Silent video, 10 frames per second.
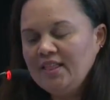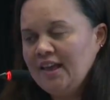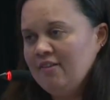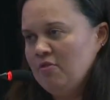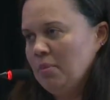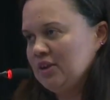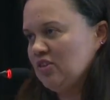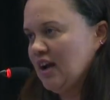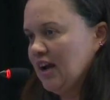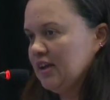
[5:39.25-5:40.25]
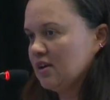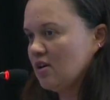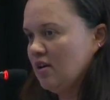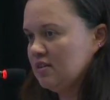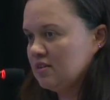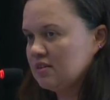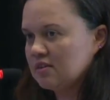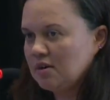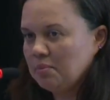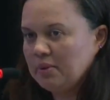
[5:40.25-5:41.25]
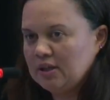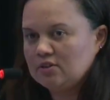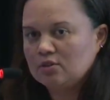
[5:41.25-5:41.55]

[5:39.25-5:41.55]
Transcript: they have a much higher costs compared